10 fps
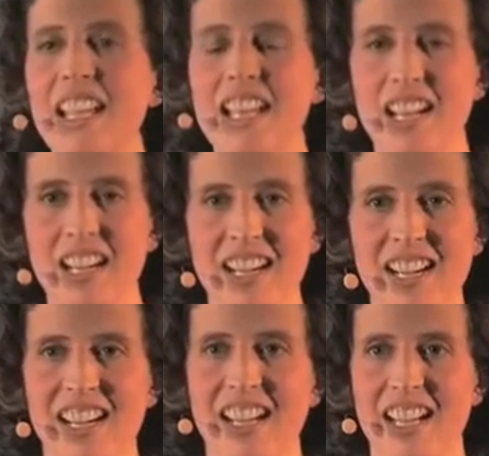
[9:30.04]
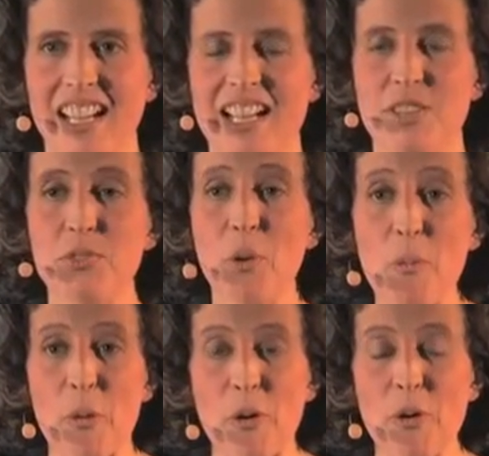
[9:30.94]
Combe in the middle
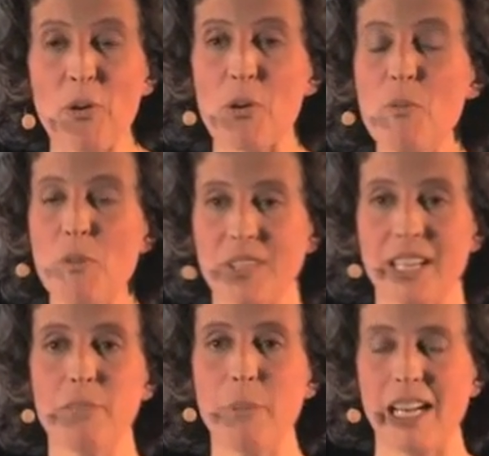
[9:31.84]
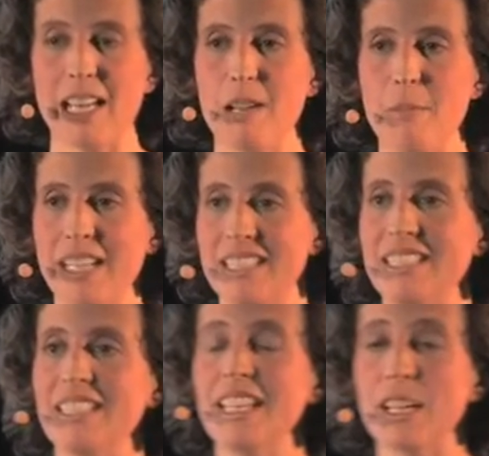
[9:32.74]
of talking to Albertine.
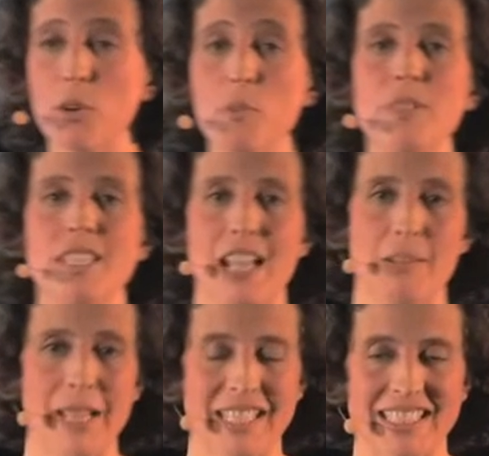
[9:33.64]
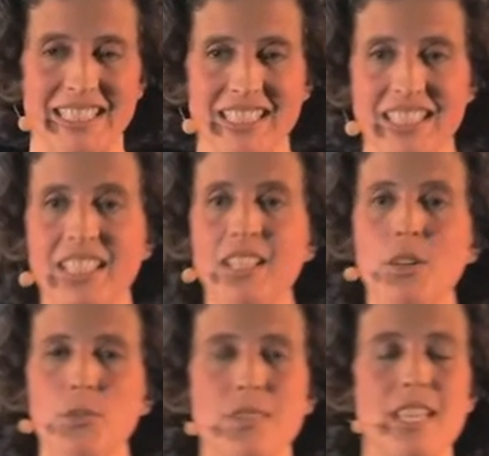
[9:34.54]
And Combe is saying to Albertine,
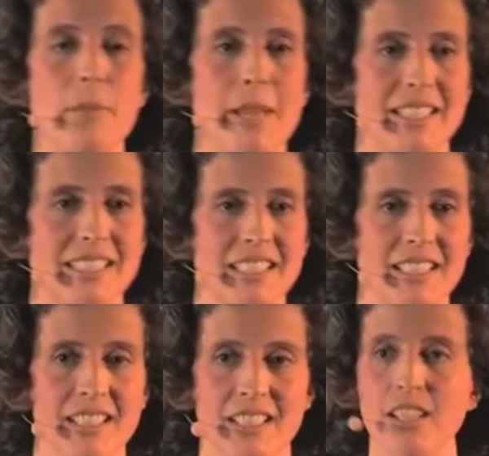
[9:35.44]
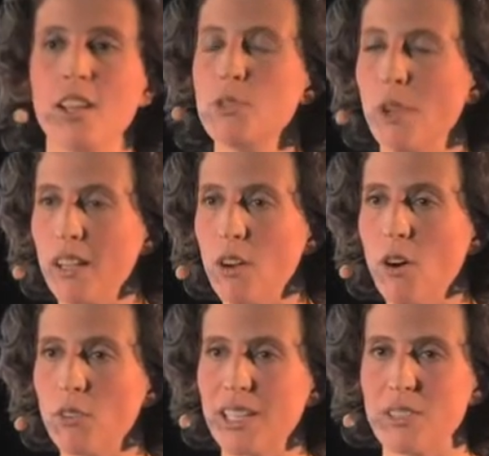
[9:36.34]
You know, Albertine,
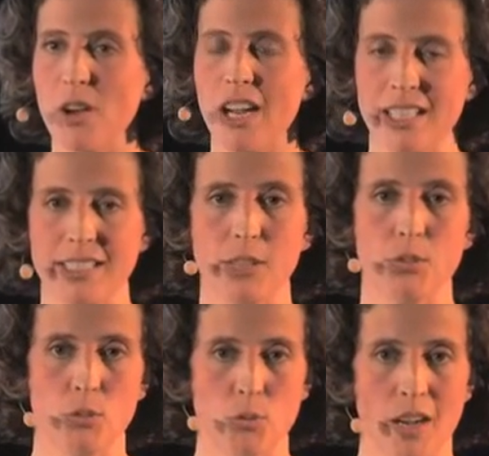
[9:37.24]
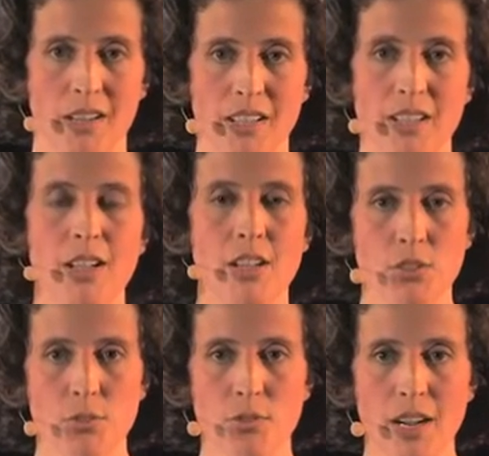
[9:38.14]
you have a big treasure inside of you, you
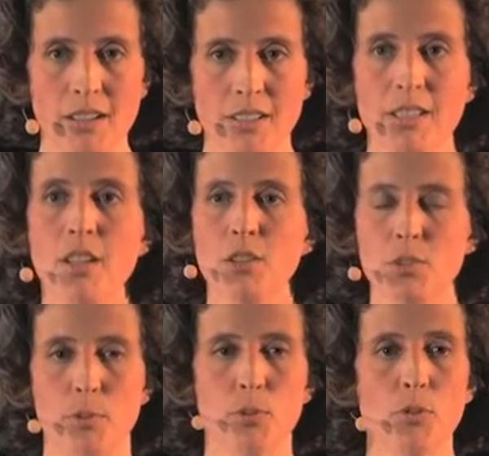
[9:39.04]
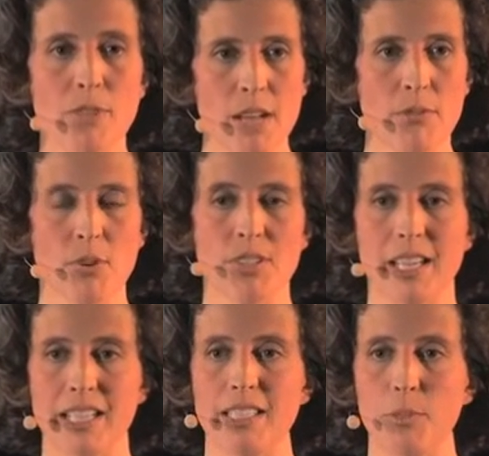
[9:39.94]
see? You can find the
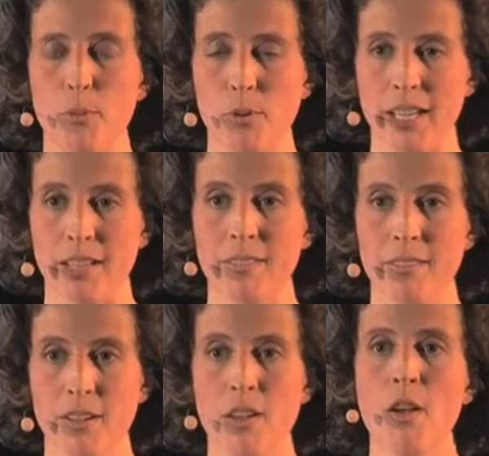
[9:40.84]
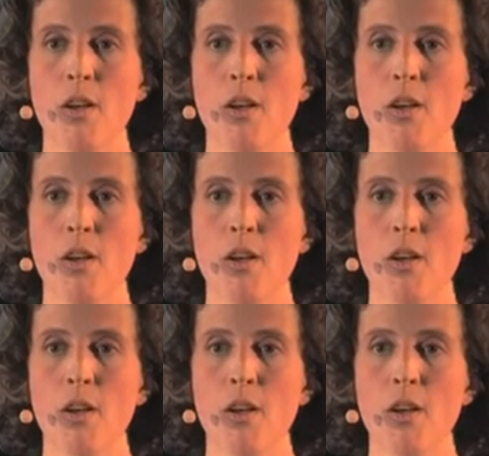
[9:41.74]
strength to stop crying.